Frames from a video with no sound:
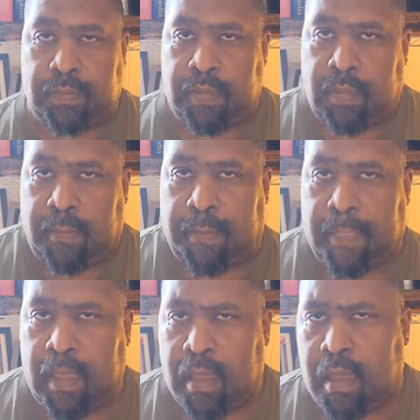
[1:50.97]

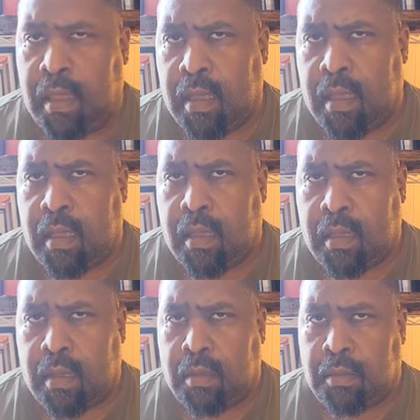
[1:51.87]

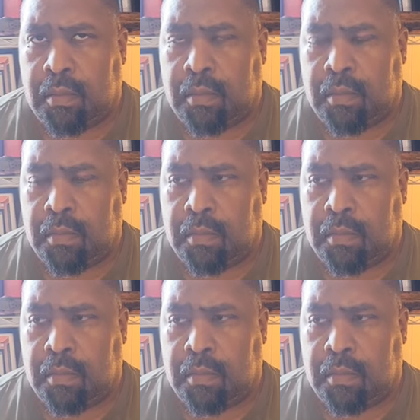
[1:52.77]
[no speech]